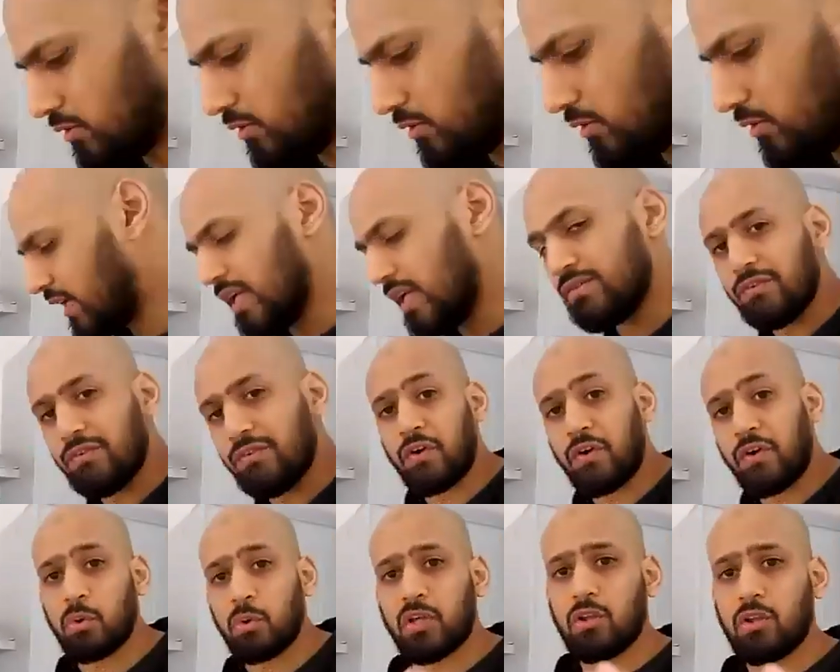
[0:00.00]
if you're
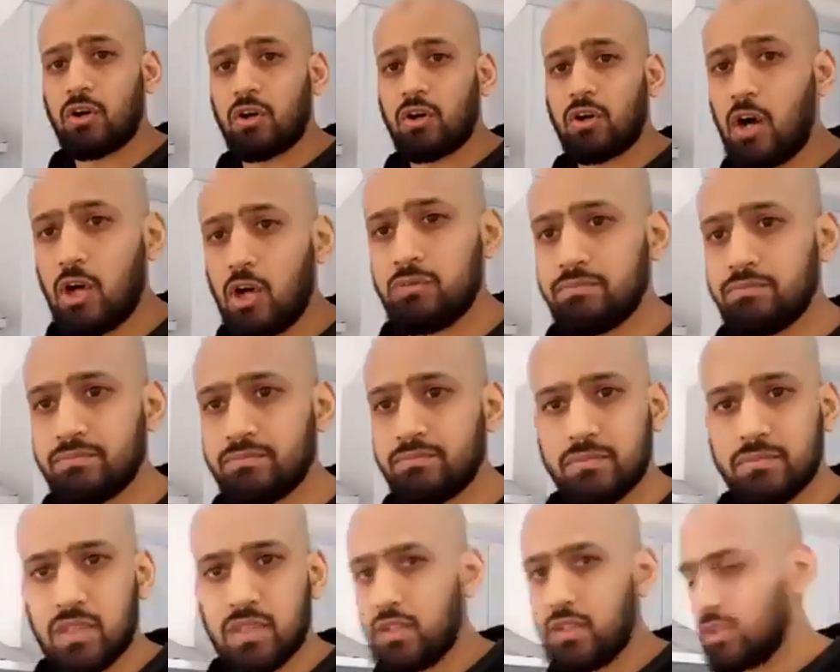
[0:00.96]
following along at home,
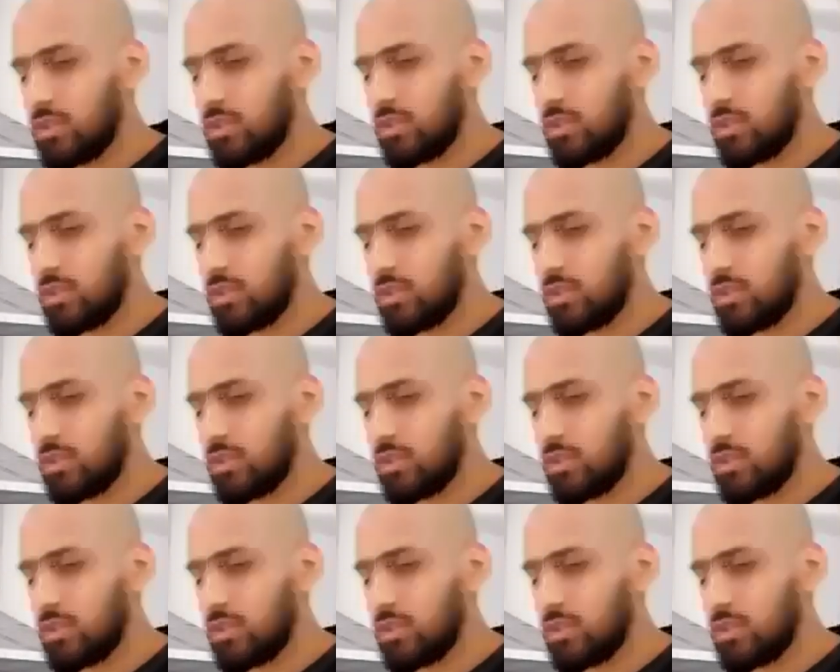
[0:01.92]
you can